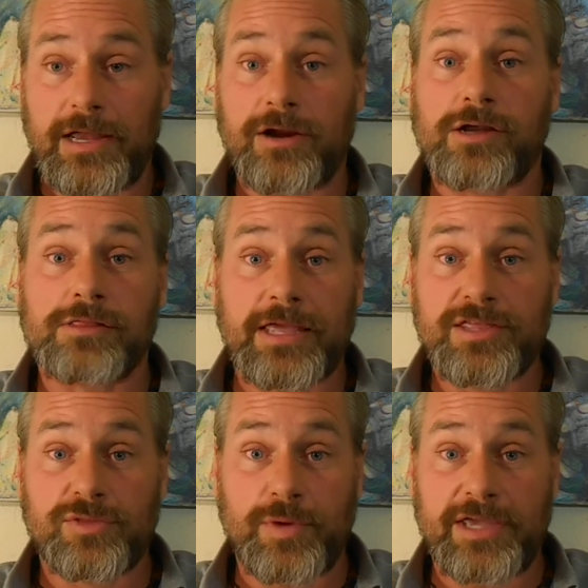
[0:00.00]
Eric
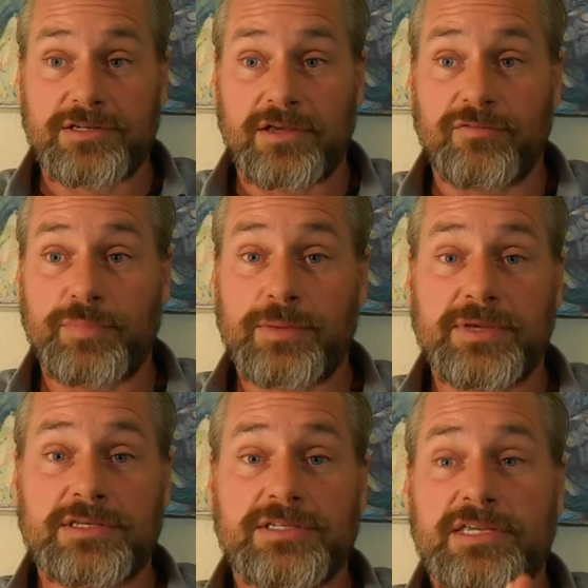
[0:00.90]
Laithwaite of
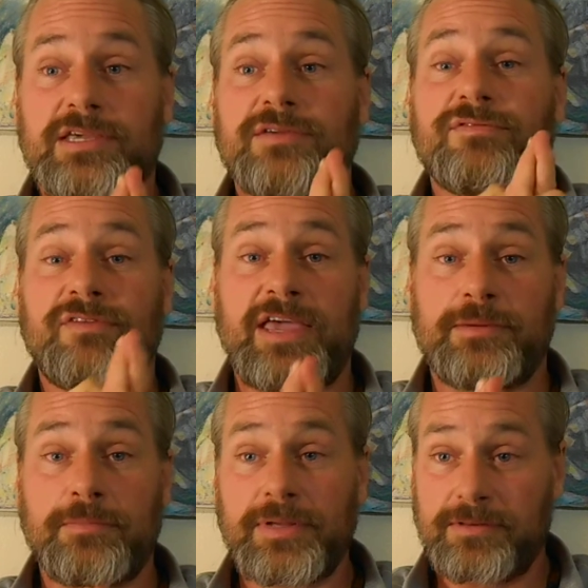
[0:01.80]
BBC
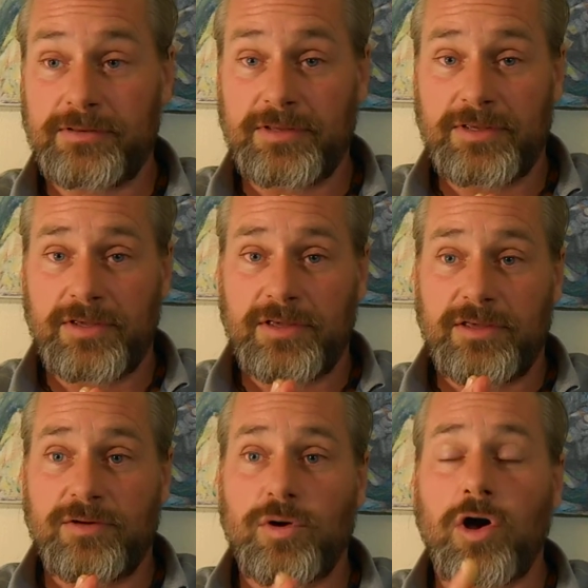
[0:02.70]
fame,
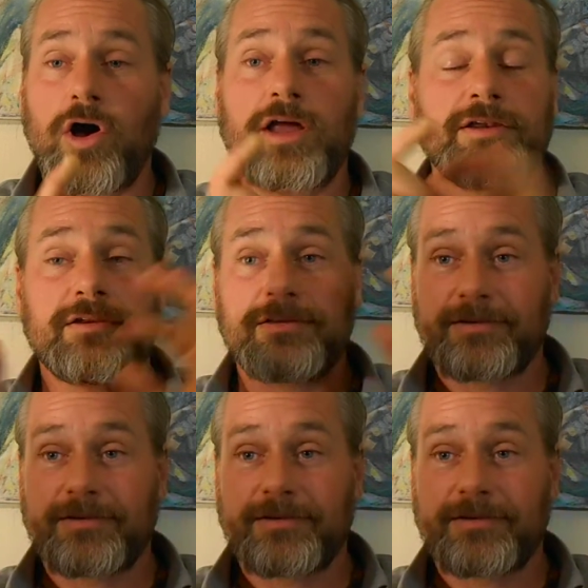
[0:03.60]
on